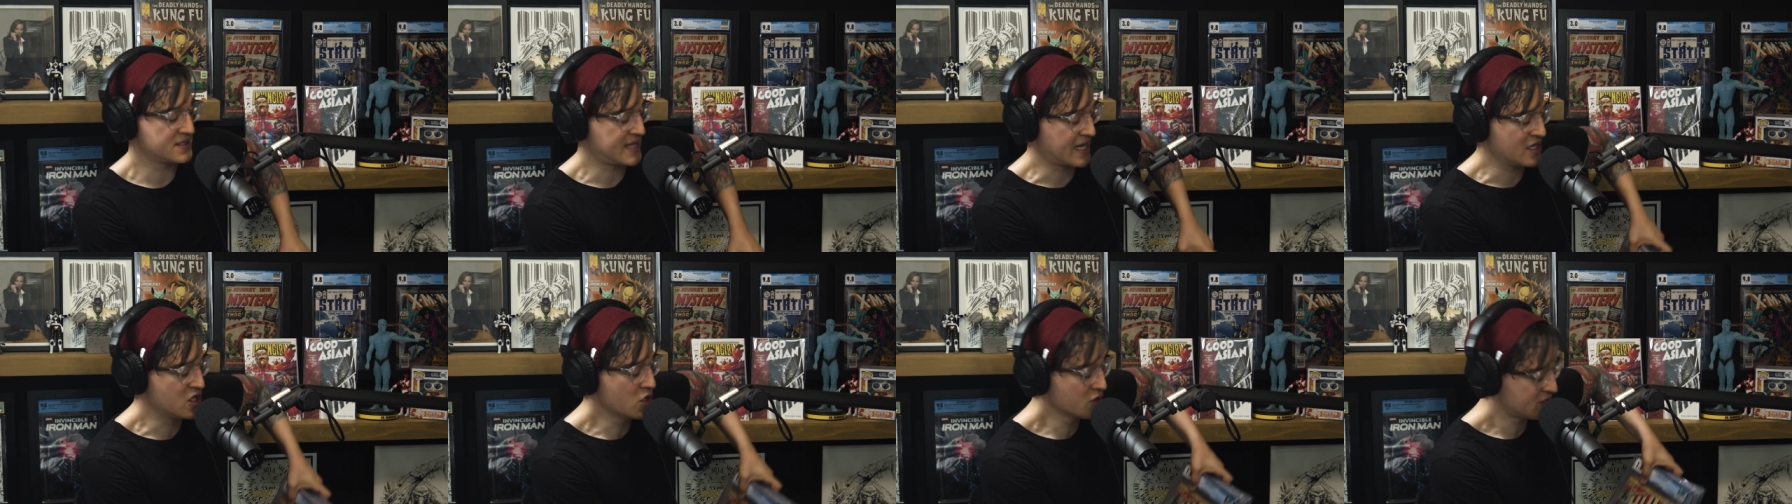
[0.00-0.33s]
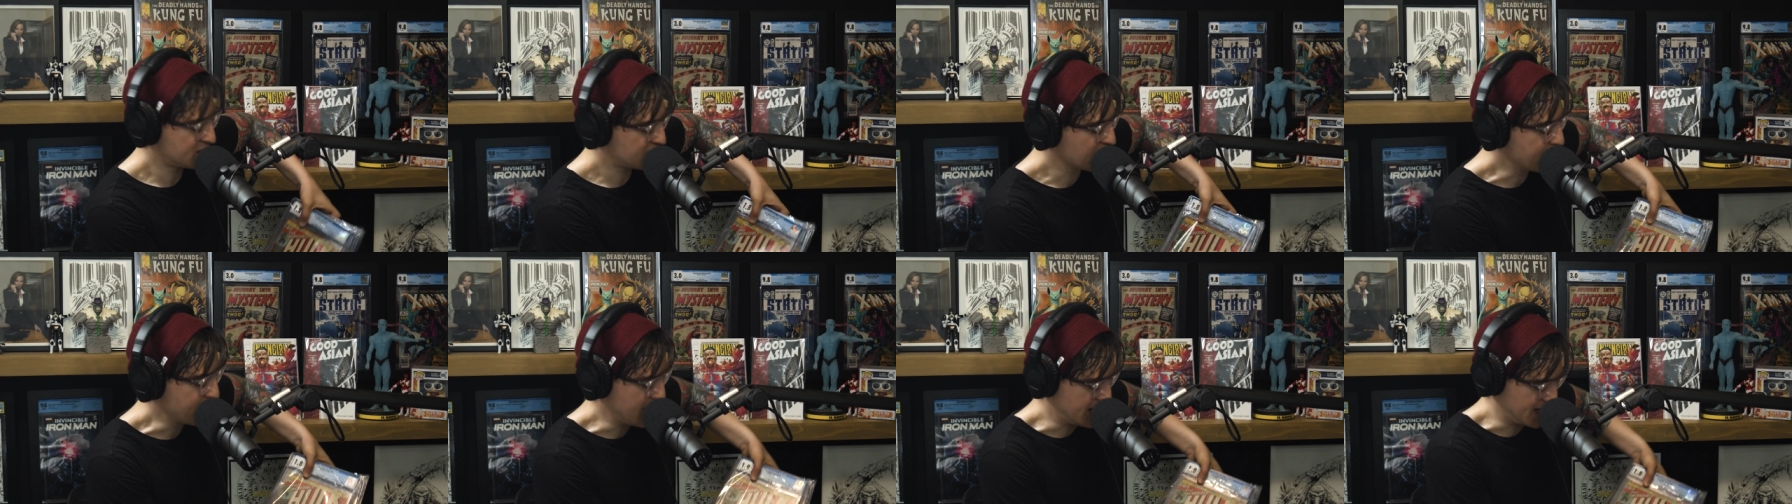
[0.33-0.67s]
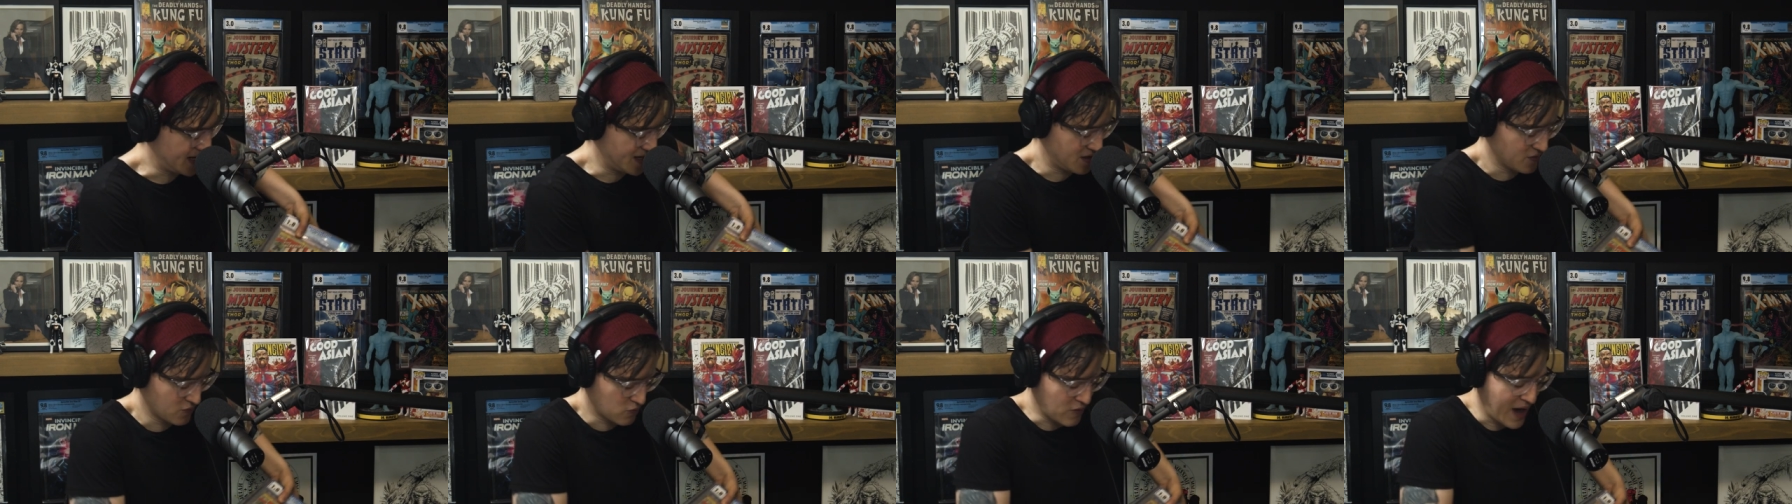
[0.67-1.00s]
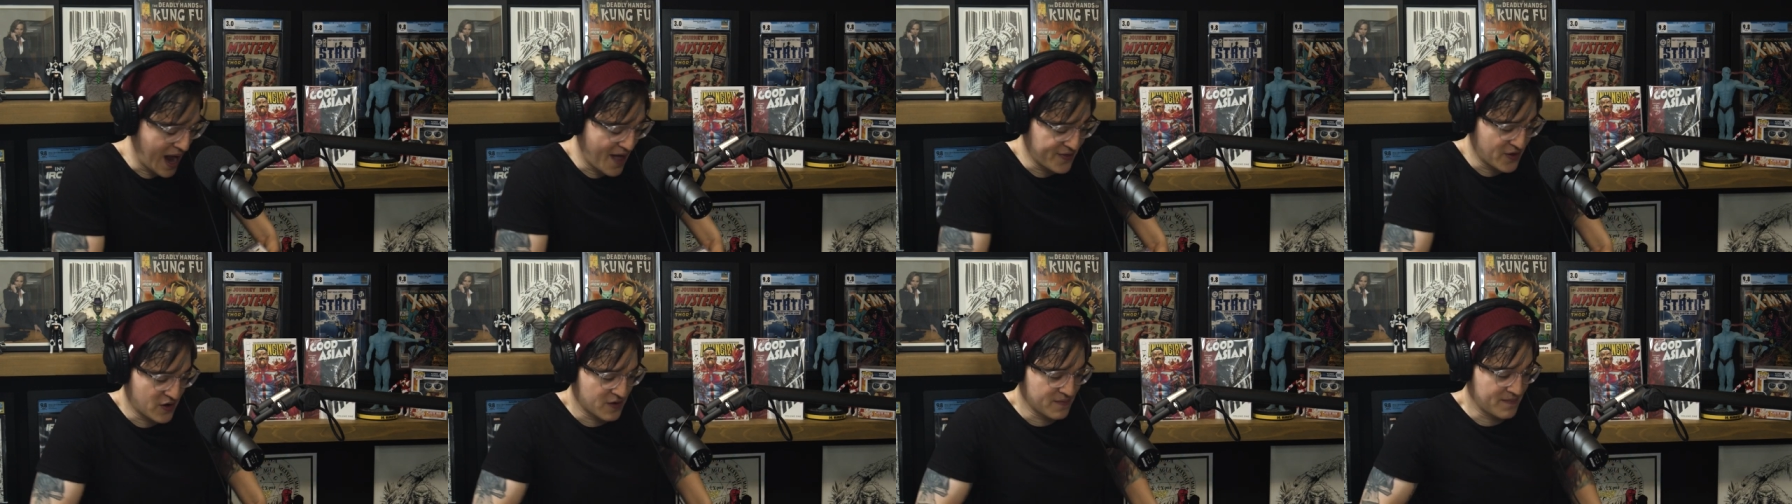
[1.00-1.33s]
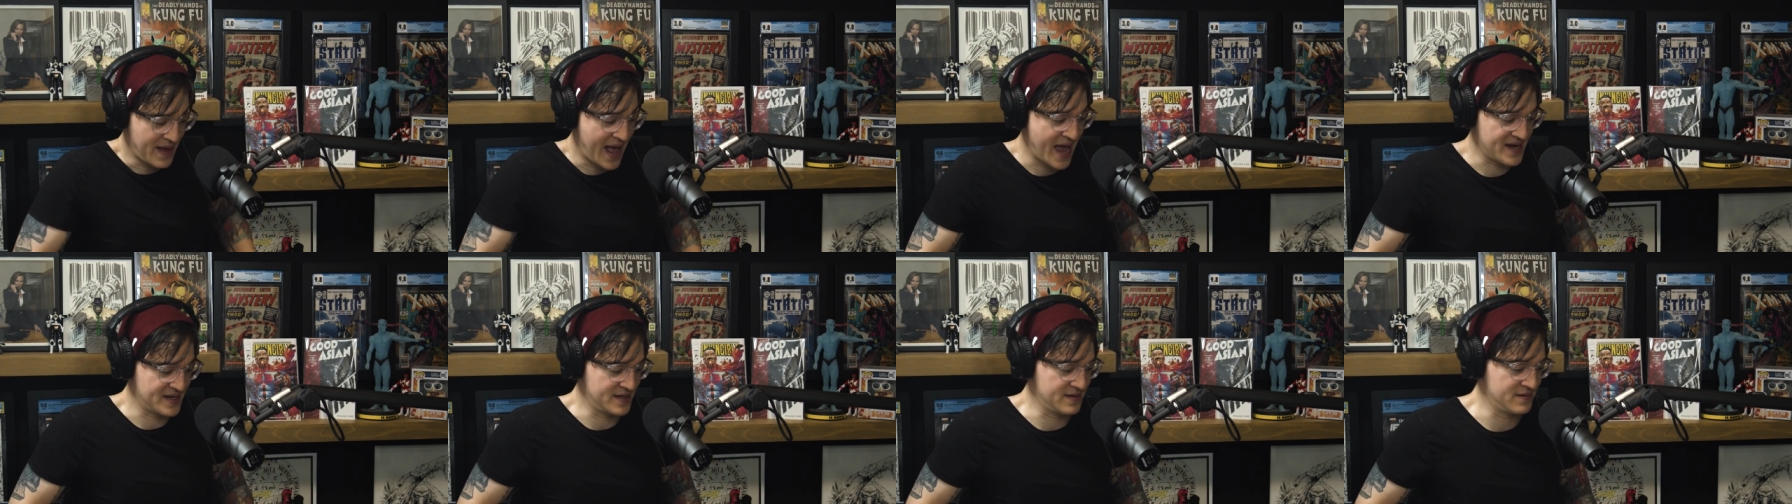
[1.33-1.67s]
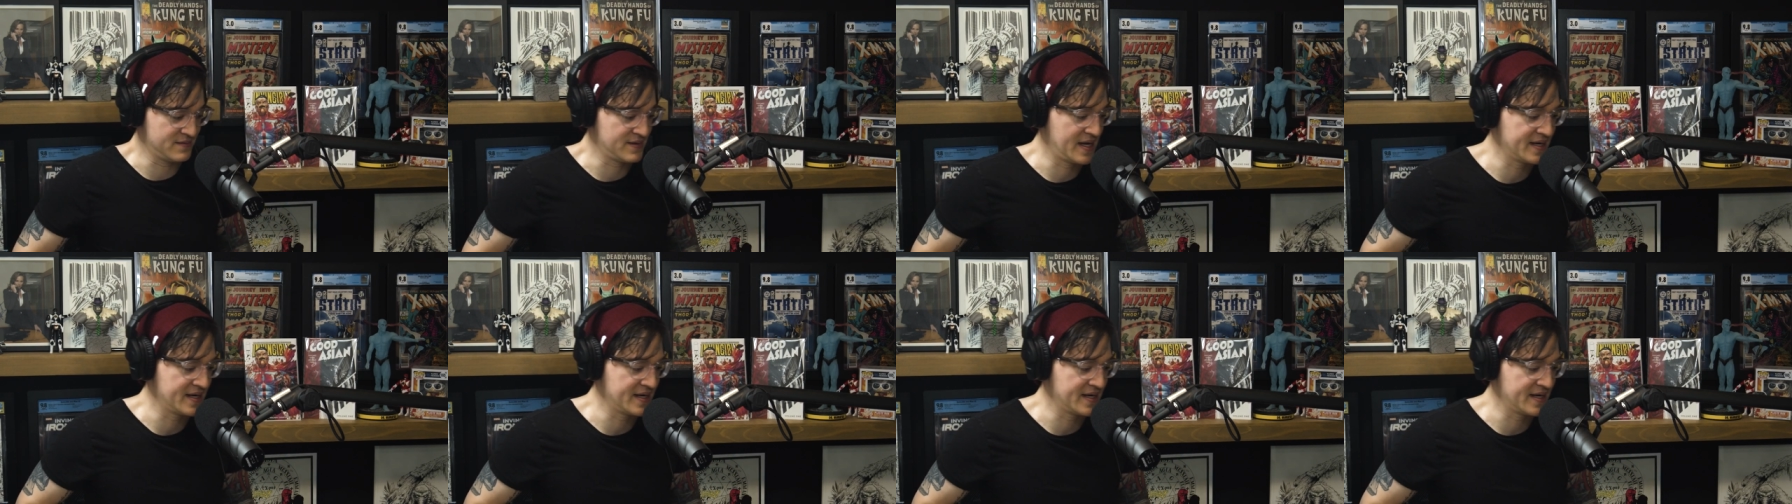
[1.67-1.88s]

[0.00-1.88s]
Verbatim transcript: you submitted, rather. I didn't, I didn't